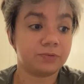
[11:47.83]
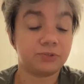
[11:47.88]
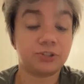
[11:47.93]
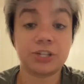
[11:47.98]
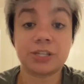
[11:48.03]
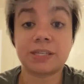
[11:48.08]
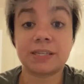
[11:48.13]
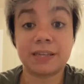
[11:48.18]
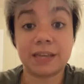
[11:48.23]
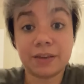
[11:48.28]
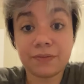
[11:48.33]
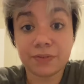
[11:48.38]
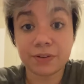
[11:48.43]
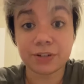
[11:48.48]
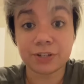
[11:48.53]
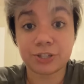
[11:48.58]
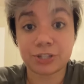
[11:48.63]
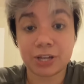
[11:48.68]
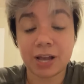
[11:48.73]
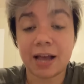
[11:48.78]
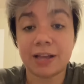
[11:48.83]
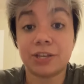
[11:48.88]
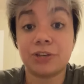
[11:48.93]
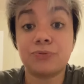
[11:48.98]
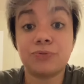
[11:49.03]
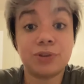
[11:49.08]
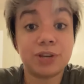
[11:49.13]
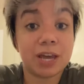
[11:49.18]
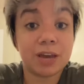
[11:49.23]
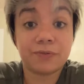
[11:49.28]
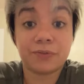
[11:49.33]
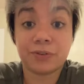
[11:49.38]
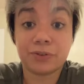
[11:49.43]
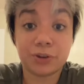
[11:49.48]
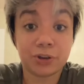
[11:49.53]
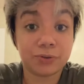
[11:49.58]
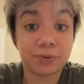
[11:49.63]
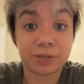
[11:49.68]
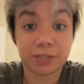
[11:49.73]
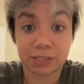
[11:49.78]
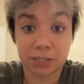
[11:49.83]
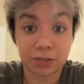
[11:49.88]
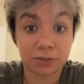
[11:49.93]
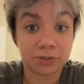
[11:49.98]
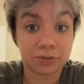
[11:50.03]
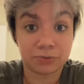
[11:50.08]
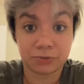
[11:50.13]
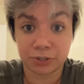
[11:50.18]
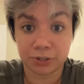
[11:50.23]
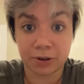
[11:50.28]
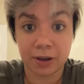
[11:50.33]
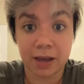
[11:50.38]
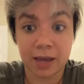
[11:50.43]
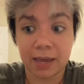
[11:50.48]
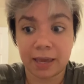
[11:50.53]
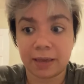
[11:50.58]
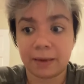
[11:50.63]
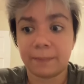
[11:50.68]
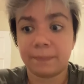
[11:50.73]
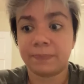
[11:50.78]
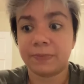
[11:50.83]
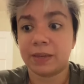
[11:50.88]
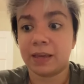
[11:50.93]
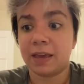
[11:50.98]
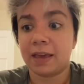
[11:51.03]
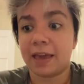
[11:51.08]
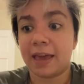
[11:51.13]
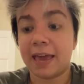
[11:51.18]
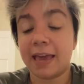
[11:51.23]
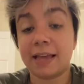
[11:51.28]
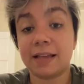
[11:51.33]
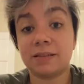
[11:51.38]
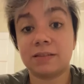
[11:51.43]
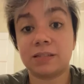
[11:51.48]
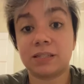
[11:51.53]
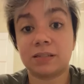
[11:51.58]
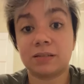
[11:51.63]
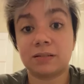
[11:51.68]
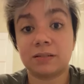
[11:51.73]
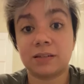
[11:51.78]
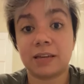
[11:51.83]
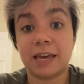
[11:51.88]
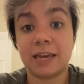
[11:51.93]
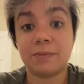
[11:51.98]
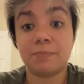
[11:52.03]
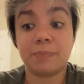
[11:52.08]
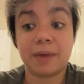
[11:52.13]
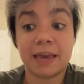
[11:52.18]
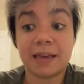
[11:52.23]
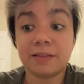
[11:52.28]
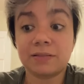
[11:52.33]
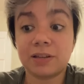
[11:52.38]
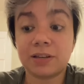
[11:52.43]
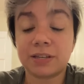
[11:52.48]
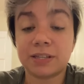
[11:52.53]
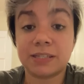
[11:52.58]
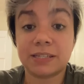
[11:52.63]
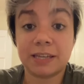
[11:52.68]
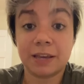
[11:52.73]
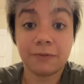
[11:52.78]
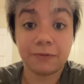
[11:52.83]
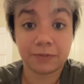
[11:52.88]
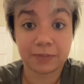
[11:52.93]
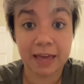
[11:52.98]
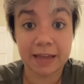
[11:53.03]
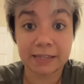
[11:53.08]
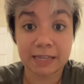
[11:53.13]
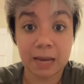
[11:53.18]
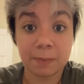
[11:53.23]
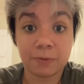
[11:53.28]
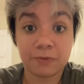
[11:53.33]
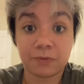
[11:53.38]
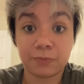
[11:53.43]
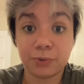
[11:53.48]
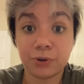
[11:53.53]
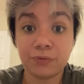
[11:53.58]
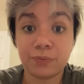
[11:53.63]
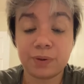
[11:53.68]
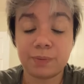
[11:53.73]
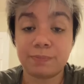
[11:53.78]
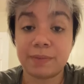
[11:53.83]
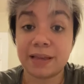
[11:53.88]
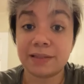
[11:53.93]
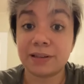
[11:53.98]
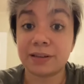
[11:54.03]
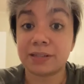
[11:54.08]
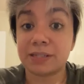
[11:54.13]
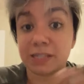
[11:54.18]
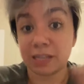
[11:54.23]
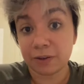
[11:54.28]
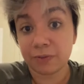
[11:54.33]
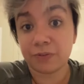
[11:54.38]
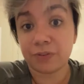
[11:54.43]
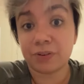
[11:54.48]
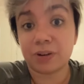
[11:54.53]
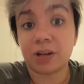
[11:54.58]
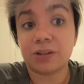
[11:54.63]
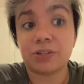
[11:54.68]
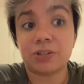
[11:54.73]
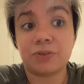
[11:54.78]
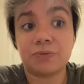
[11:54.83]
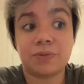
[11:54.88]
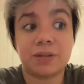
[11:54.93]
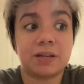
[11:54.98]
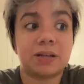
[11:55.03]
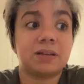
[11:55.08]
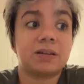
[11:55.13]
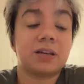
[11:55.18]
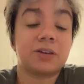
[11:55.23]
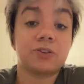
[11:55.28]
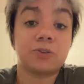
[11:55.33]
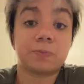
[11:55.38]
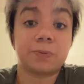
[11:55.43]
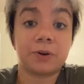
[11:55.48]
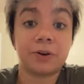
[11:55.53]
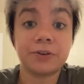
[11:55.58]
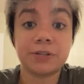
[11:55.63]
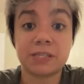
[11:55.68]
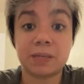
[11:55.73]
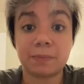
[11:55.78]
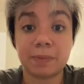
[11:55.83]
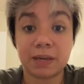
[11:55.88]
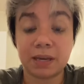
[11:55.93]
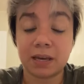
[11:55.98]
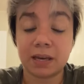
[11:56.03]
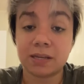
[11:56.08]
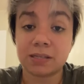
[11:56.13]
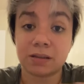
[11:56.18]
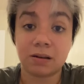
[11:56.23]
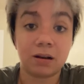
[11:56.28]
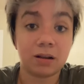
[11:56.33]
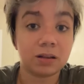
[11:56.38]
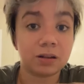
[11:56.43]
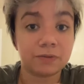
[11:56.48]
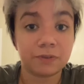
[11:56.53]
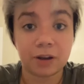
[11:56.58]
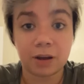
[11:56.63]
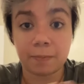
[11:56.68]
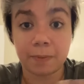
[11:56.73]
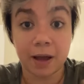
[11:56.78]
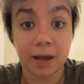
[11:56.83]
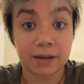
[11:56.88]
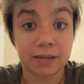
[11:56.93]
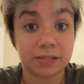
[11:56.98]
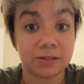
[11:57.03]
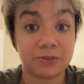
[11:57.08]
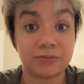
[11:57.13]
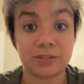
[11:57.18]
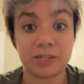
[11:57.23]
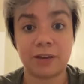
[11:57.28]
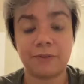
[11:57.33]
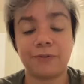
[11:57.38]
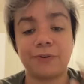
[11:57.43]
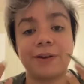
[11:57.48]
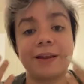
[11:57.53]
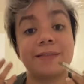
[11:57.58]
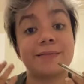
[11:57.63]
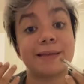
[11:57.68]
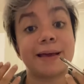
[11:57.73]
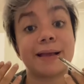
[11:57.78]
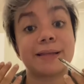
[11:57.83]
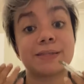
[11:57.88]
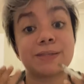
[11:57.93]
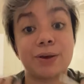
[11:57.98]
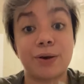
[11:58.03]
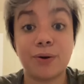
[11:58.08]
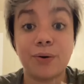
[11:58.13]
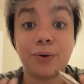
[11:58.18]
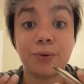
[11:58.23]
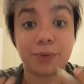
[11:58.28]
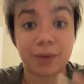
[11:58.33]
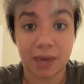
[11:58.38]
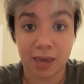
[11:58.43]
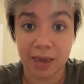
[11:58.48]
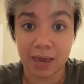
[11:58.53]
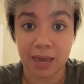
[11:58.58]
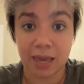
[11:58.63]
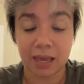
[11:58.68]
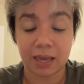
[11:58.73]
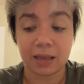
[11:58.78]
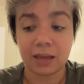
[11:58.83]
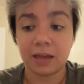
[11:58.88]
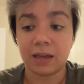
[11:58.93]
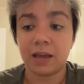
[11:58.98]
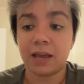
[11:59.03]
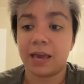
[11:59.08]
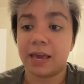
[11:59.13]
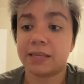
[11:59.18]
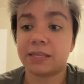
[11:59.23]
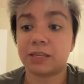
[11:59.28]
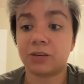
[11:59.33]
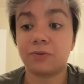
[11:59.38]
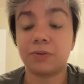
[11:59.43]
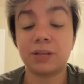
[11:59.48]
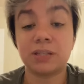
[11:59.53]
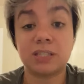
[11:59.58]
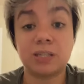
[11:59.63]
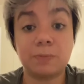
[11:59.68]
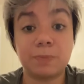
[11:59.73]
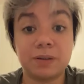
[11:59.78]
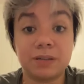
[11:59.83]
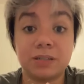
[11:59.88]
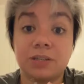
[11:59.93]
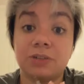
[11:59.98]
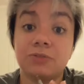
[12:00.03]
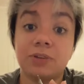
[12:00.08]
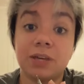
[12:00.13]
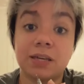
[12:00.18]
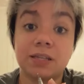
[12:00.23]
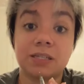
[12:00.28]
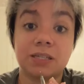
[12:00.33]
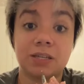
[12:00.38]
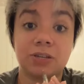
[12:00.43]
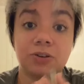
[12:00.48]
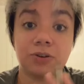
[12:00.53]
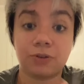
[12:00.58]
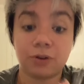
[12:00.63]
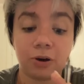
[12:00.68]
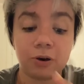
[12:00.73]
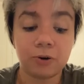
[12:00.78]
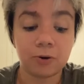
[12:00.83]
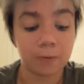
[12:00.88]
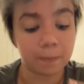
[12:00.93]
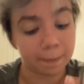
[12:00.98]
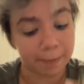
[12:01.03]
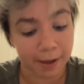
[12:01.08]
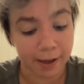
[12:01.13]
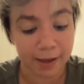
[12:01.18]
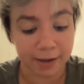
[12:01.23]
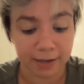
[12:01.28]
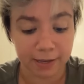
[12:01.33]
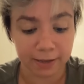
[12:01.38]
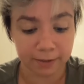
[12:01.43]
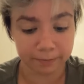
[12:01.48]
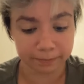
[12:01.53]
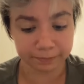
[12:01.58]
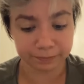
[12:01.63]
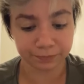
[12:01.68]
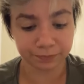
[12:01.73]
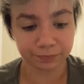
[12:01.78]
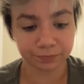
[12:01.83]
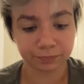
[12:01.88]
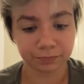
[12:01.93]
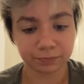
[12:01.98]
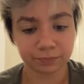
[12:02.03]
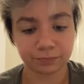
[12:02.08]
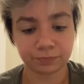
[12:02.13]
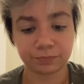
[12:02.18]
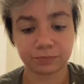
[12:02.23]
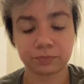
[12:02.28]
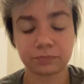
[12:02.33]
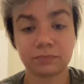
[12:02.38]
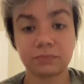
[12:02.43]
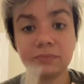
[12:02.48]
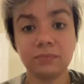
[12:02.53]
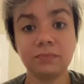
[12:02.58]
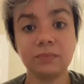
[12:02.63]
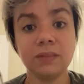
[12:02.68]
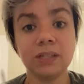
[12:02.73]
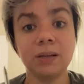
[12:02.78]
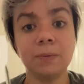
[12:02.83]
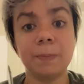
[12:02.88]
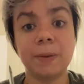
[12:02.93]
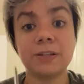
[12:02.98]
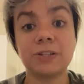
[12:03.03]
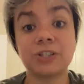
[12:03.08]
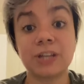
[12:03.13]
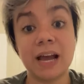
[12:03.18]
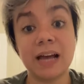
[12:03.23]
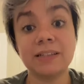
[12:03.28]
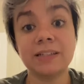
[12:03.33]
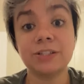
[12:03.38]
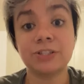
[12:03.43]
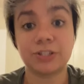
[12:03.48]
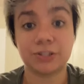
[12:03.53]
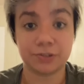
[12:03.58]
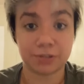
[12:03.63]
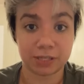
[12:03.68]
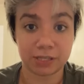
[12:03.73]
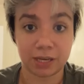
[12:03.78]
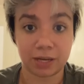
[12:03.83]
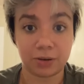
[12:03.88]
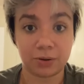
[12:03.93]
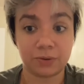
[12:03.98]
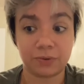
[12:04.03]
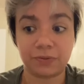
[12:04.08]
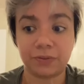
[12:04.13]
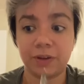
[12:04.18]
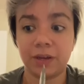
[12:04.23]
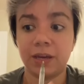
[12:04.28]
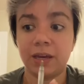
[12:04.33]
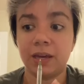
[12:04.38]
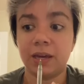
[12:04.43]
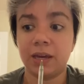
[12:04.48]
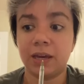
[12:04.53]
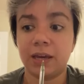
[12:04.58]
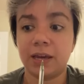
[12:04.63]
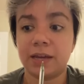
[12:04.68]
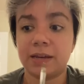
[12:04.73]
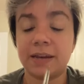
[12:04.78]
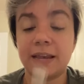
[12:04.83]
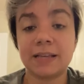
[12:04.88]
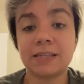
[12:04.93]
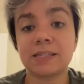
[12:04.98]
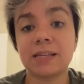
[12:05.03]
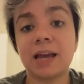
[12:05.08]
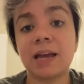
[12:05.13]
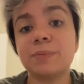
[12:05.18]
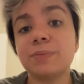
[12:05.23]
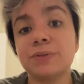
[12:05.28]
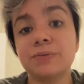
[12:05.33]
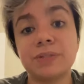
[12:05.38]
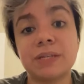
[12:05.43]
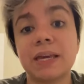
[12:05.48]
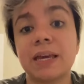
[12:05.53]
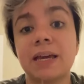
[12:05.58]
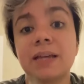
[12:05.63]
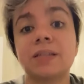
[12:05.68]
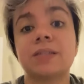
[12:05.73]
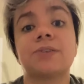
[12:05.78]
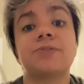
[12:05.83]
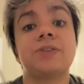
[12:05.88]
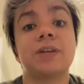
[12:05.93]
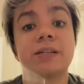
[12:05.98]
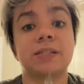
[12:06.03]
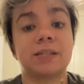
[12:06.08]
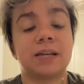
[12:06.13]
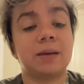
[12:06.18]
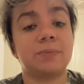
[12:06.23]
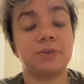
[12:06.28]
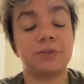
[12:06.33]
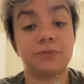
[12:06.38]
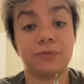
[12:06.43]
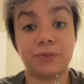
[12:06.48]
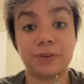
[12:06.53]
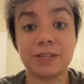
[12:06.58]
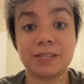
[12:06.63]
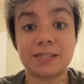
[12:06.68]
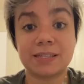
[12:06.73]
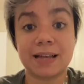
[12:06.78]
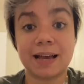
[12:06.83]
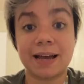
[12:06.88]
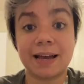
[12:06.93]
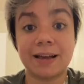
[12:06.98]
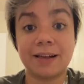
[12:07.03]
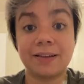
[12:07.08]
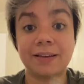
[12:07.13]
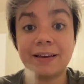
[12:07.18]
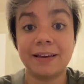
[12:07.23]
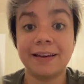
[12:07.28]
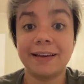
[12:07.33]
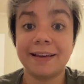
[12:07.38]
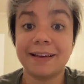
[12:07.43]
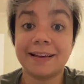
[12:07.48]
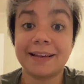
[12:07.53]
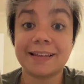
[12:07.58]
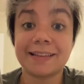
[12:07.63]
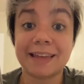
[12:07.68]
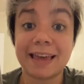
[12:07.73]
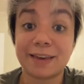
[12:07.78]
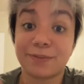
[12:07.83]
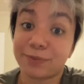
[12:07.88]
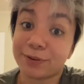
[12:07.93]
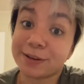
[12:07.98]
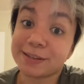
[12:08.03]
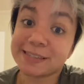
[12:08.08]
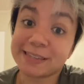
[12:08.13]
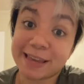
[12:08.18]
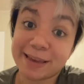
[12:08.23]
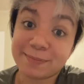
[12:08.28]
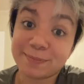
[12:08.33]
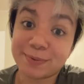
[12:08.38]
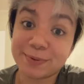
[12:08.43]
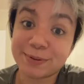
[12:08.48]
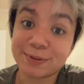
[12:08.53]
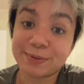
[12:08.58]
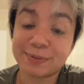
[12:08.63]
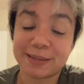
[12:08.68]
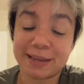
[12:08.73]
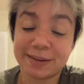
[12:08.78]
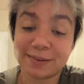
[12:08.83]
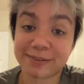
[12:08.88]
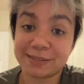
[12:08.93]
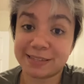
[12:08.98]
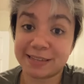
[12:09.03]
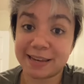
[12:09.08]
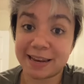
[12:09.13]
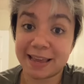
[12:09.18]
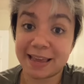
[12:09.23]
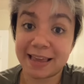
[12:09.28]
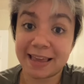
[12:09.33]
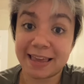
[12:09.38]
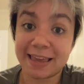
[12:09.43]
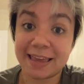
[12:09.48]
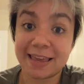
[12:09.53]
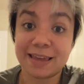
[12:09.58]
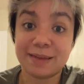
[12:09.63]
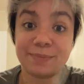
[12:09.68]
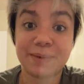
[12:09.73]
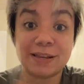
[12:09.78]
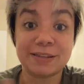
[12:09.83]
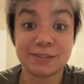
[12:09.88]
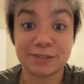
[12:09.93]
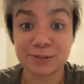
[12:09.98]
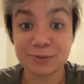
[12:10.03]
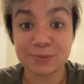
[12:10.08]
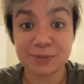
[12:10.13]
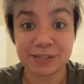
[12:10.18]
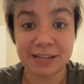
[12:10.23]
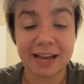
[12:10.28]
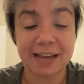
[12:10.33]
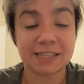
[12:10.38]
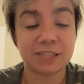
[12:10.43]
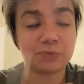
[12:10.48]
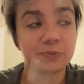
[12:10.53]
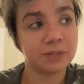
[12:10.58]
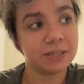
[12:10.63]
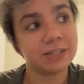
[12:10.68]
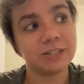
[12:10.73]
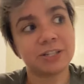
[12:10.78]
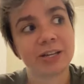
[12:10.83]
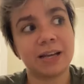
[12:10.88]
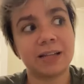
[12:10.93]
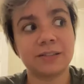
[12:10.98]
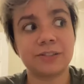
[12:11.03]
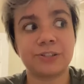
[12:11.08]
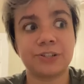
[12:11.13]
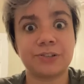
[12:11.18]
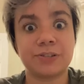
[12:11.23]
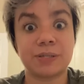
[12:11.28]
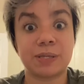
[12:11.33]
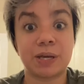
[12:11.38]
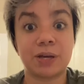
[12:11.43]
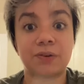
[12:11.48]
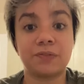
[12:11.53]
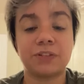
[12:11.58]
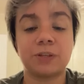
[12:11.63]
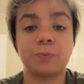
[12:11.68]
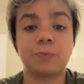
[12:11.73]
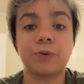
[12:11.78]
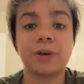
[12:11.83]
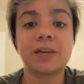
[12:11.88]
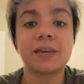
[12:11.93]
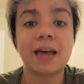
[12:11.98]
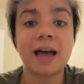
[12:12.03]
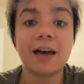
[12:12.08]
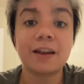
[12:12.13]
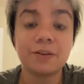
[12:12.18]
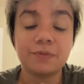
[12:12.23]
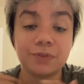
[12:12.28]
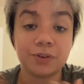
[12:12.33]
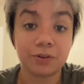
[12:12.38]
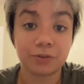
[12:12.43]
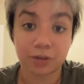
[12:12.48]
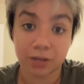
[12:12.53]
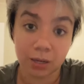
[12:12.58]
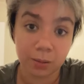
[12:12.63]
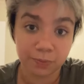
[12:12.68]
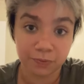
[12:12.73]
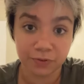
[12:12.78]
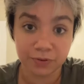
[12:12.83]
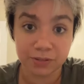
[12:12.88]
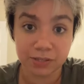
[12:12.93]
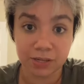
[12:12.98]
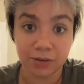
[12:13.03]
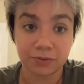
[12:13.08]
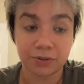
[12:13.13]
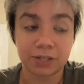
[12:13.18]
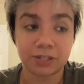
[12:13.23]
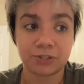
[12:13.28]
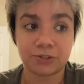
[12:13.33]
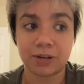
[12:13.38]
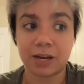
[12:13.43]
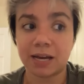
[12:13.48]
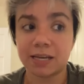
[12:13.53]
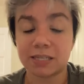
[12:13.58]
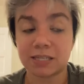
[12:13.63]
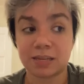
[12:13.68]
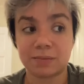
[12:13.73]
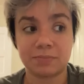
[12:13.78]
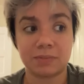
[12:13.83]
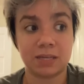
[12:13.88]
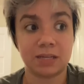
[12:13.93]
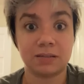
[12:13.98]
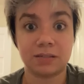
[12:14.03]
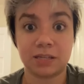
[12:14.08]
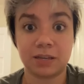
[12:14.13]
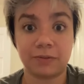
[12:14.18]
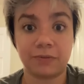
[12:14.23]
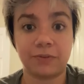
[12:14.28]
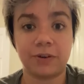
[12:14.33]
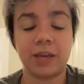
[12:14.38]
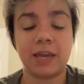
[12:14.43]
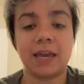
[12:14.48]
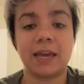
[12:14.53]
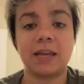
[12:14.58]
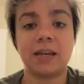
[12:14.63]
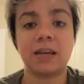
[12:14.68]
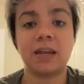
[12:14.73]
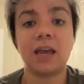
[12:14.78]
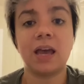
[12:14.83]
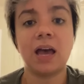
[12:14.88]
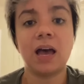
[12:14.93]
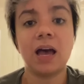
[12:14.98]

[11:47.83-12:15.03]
just give it a shot. You never know until you try. And it may look different, that type of movement may look different on you than another person, because all of our bodies are different, and that's okay. It's going to be unique to your own body. But challenge yourself. Next time you dance or next time you freestyle, like for example, later today in my Zoom class, really challenge yourself to break out of your comfort zone and try something different, and